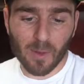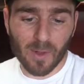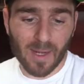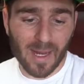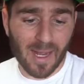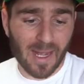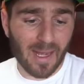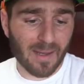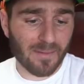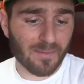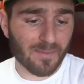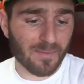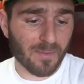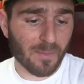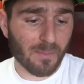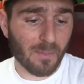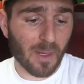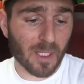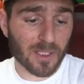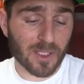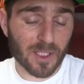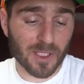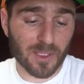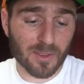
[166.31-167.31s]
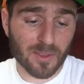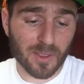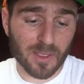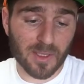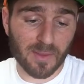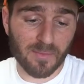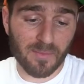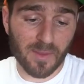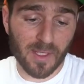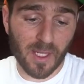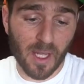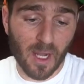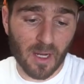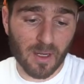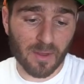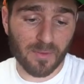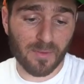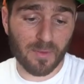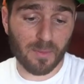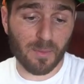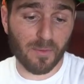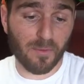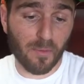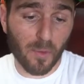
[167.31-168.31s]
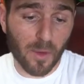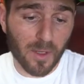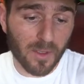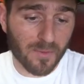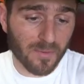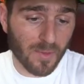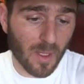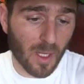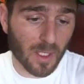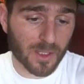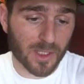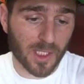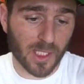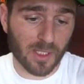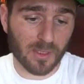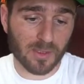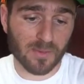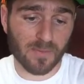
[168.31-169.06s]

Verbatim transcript: or have have much interest in videography before your vlog channel